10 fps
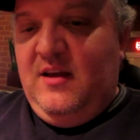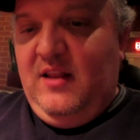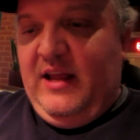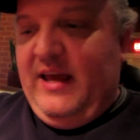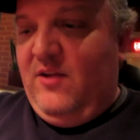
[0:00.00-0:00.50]

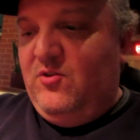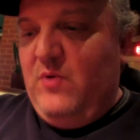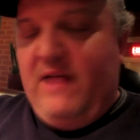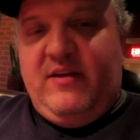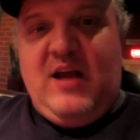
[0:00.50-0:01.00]
like I don't do
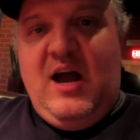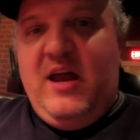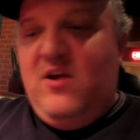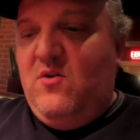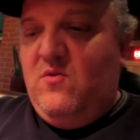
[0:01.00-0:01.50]

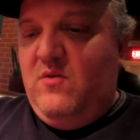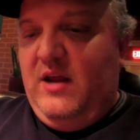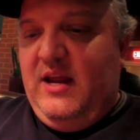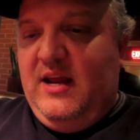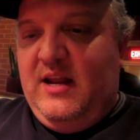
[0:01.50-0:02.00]
avocado
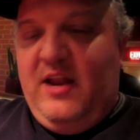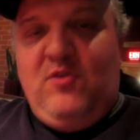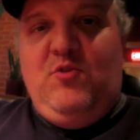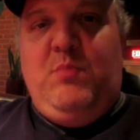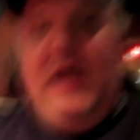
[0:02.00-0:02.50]
and I
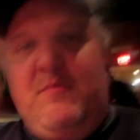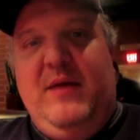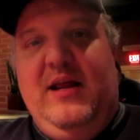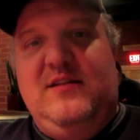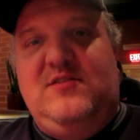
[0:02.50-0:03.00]
don't do black
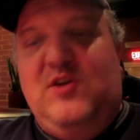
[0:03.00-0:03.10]
beans.